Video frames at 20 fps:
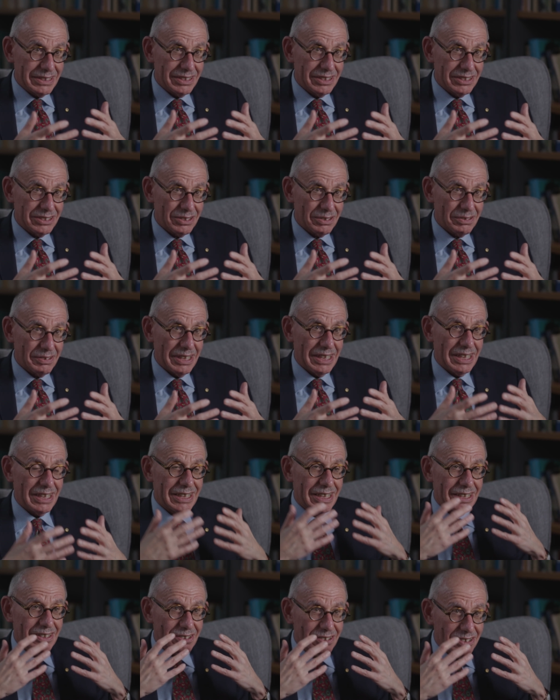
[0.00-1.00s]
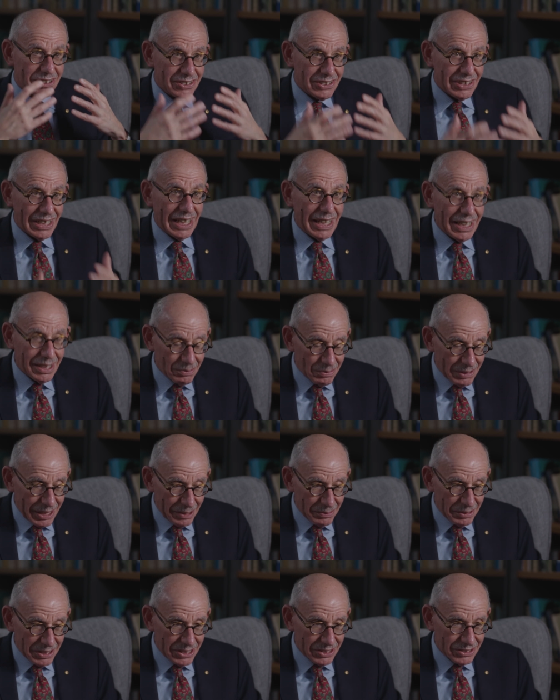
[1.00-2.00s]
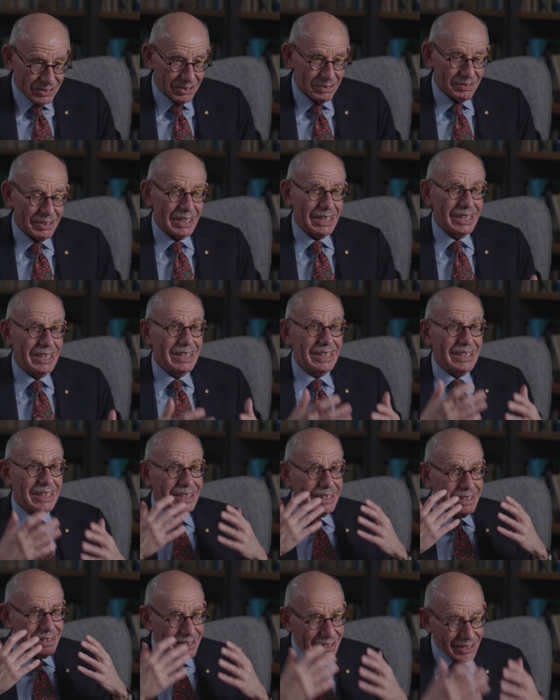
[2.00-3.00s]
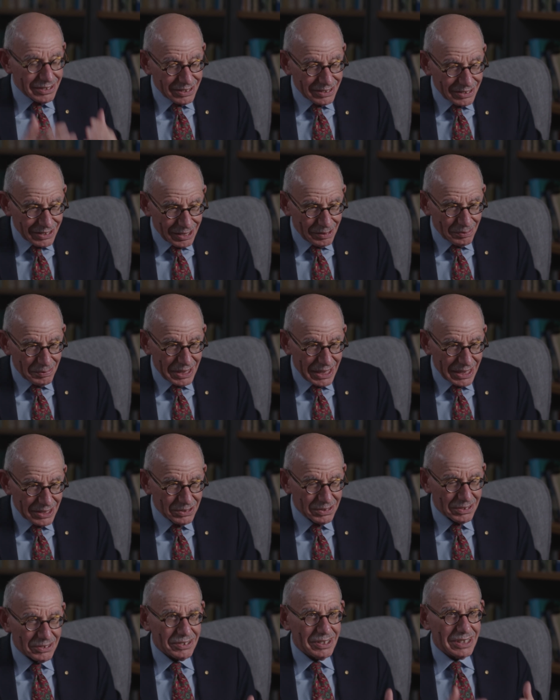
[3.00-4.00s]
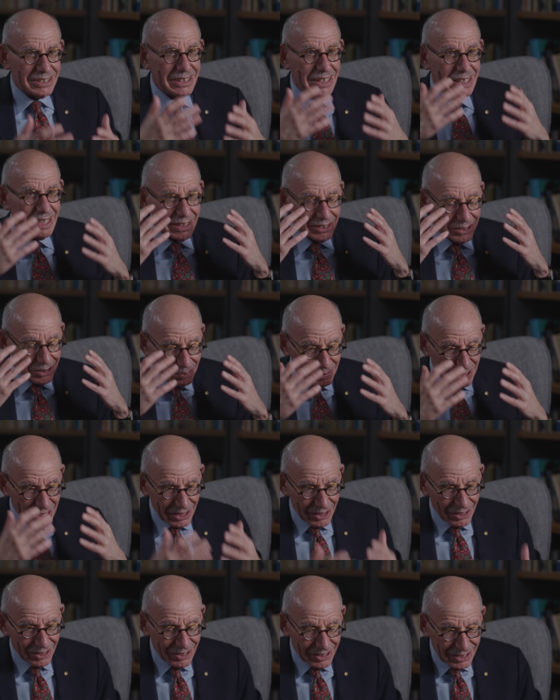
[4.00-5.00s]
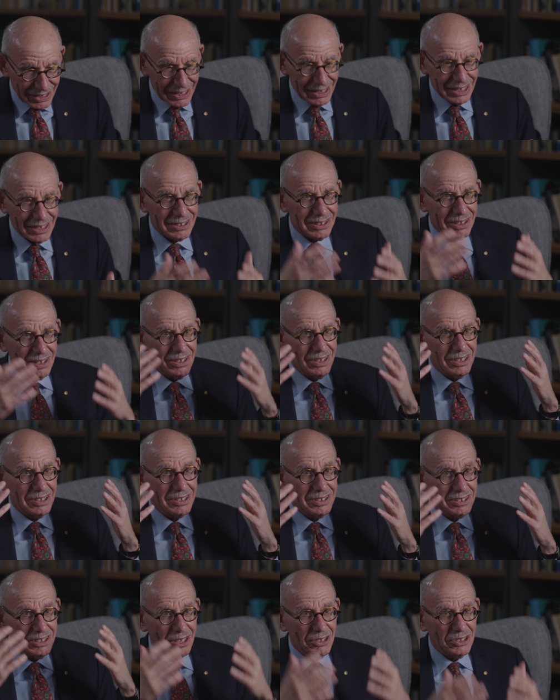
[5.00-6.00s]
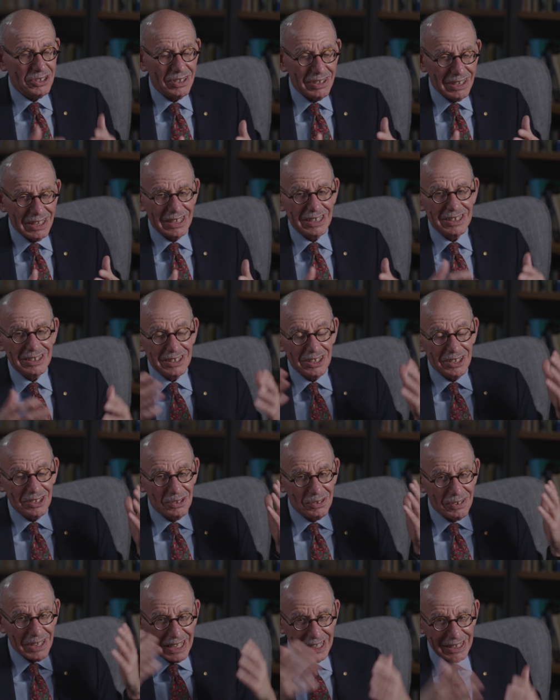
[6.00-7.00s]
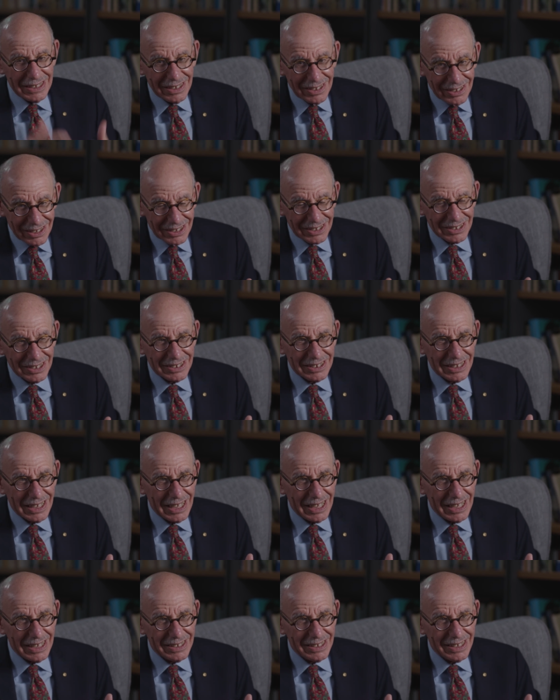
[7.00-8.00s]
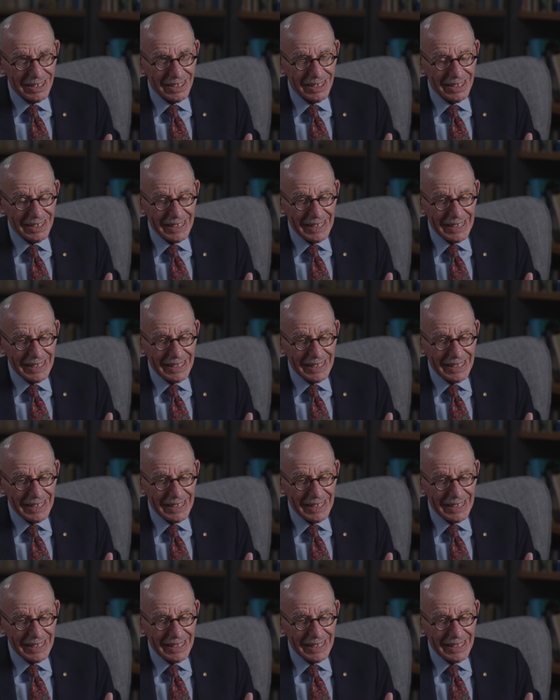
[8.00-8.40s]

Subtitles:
to disagree and understand why we disagree doesn't come natural to us. It has to be learnt, and it's learnt socially, and it's ingrained in our society.